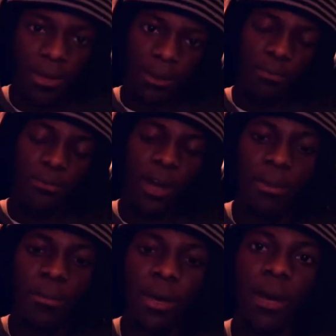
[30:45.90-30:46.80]
man, no
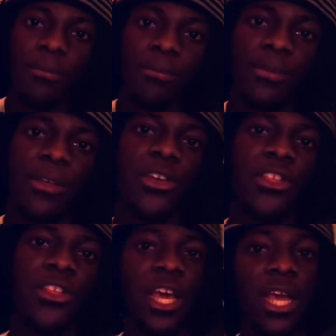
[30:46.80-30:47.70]
problem. You
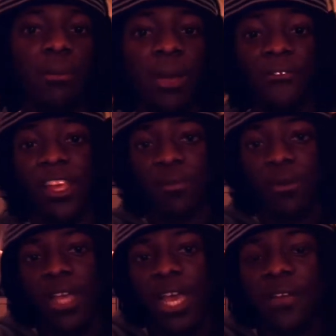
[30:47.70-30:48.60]
can check out my
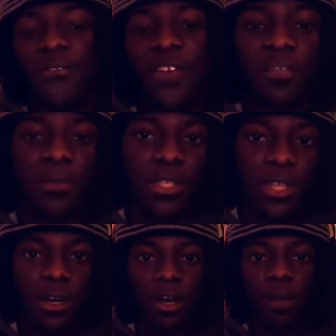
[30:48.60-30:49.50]
Facebook at
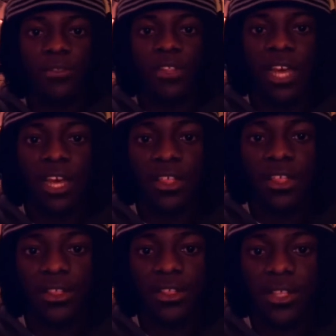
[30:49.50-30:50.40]

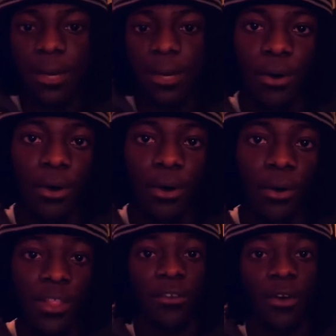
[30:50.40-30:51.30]

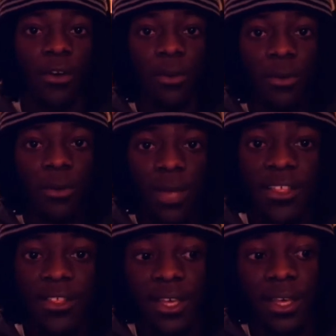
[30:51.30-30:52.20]

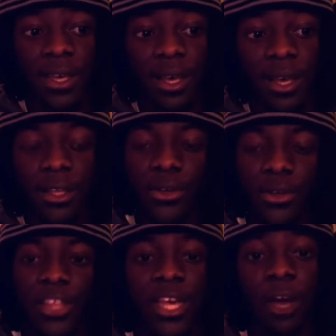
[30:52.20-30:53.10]
facebook.com/tempo_SC. You can
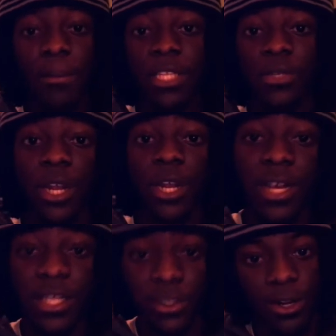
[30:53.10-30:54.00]
check out my Twitter at
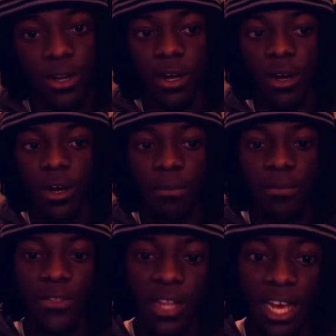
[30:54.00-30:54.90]

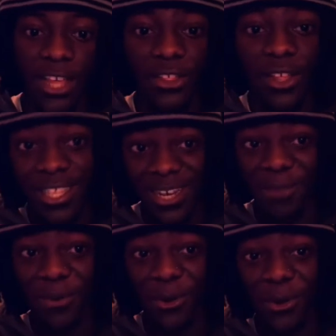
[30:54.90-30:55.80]

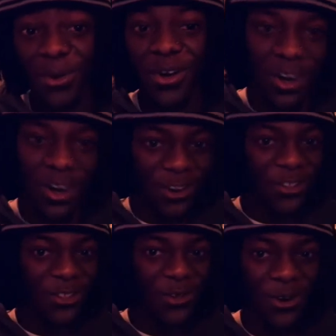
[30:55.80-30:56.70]

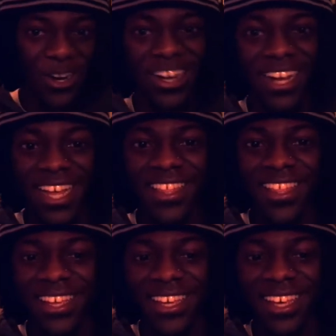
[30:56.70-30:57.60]

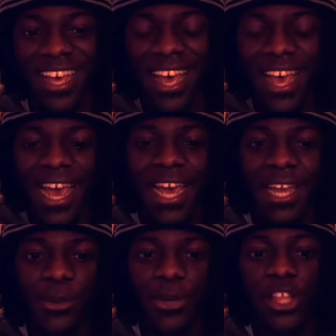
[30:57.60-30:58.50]
twitter.com/tempo_SC. And
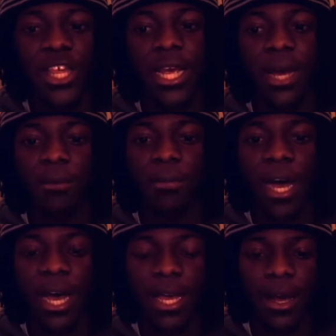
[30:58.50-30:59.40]
you can check out
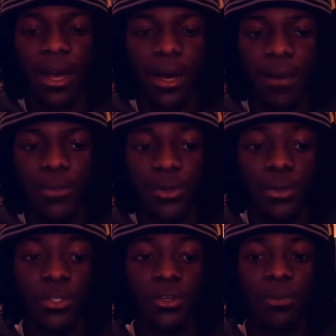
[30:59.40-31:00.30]
my
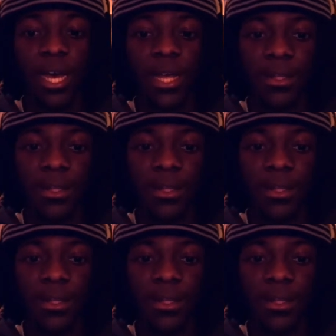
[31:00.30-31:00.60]
YouTube at